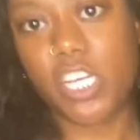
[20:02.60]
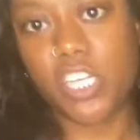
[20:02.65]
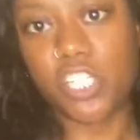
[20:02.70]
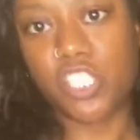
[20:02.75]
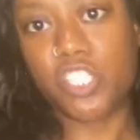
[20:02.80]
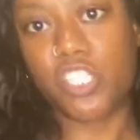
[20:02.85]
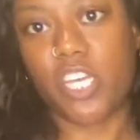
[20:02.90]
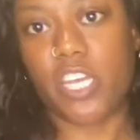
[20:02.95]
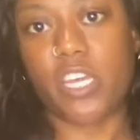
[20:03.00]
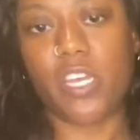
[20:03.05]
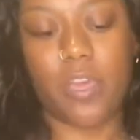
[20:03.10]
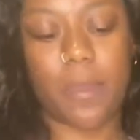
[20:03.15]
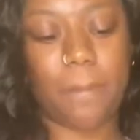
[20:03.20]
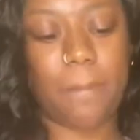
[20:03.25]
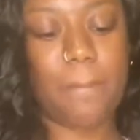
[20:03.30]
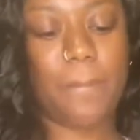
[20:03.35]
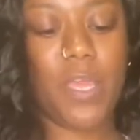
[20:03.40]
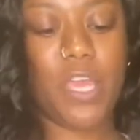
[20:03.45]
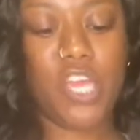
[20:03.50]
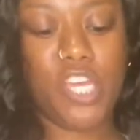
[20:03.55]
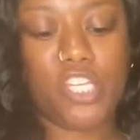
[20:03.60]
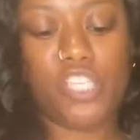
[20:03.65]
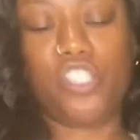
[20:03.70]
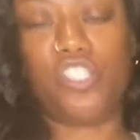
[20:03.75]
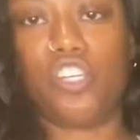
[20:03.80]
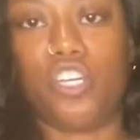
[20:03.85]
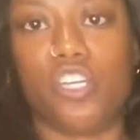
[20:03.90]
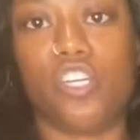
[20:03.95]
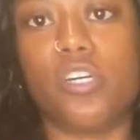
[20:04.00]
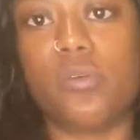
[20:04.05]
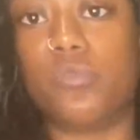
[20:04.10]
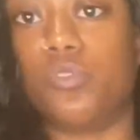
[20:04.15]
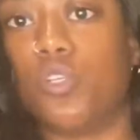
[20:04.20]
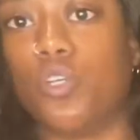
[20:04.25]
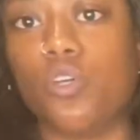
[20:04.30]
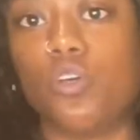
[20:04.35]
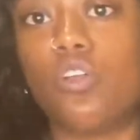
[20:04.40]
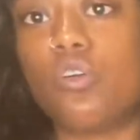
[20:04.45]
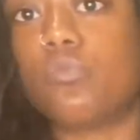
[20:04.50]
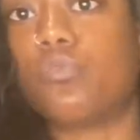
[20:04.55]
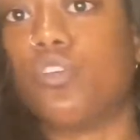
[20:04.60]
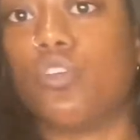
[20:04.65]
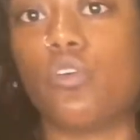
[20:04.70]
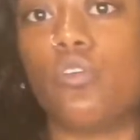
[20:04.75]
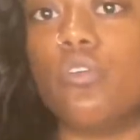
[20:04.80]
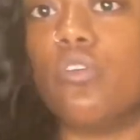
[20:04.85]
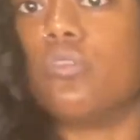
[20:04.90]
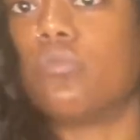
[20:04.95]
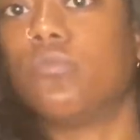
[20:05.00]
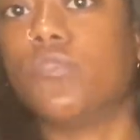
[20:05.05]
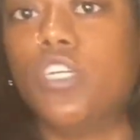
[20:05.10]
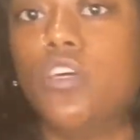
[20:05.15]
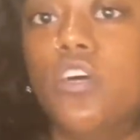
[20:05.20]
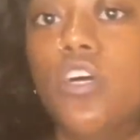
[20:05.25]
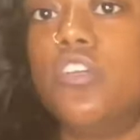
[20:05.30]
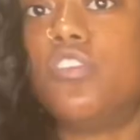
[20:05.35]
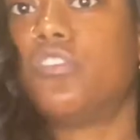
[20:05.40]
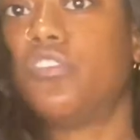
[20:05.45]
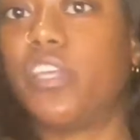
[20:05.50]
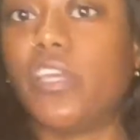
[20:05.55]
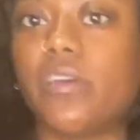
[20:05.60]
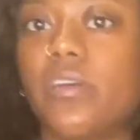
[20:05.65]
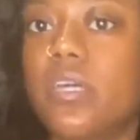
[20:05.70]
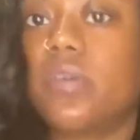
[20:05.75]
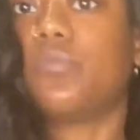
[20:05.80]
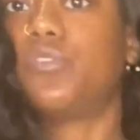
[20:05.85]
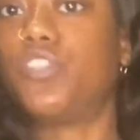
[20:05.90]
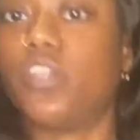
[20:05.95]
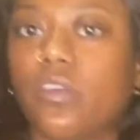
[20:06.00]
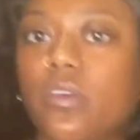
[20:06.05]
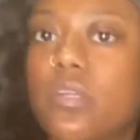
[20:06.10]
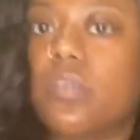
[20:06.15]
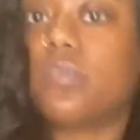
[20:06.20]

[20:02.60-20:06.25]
shake it up. Shake it up, shake it up, shake it up. Shake it up, shake it up,